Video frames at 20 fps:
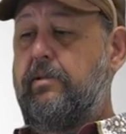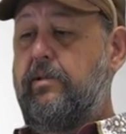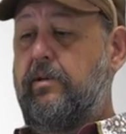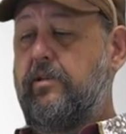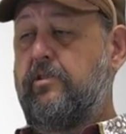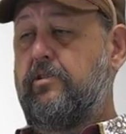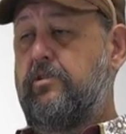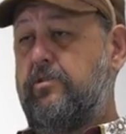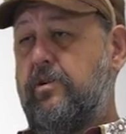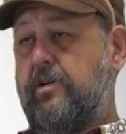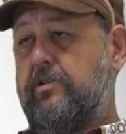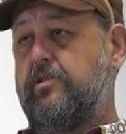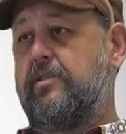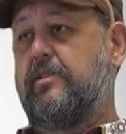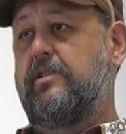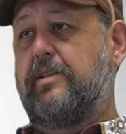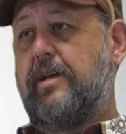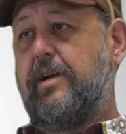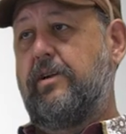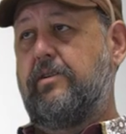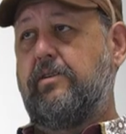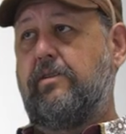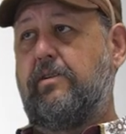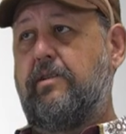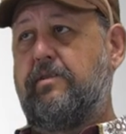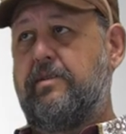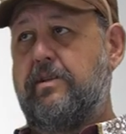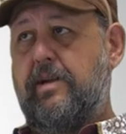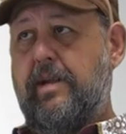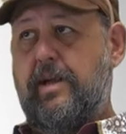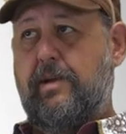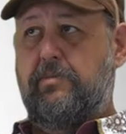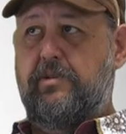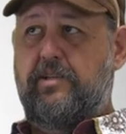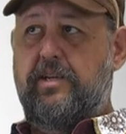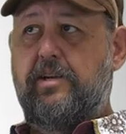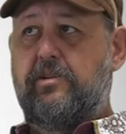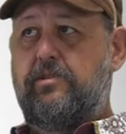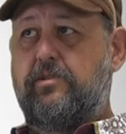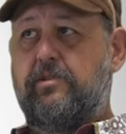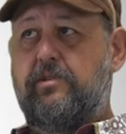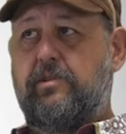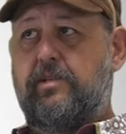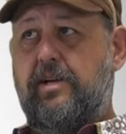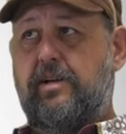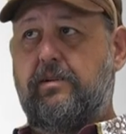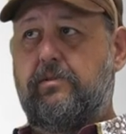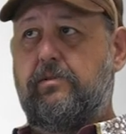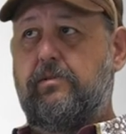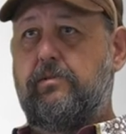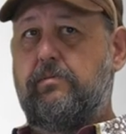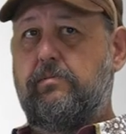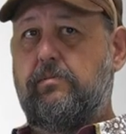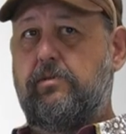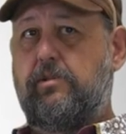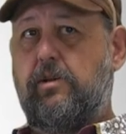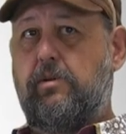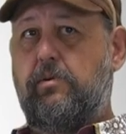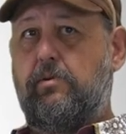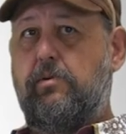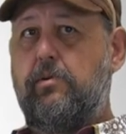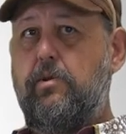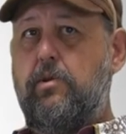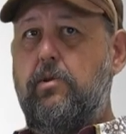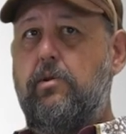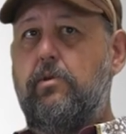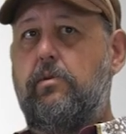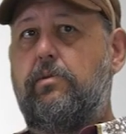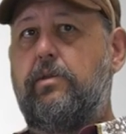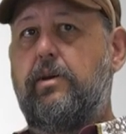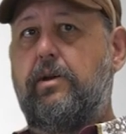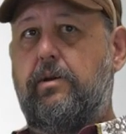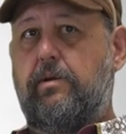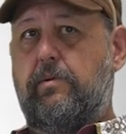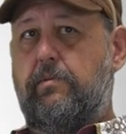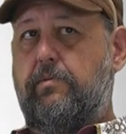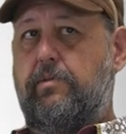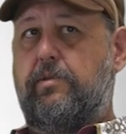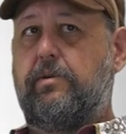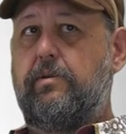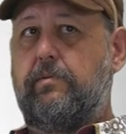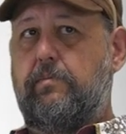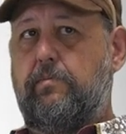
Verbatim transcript: the construction cycle and the inhabitation cycle. So the, the,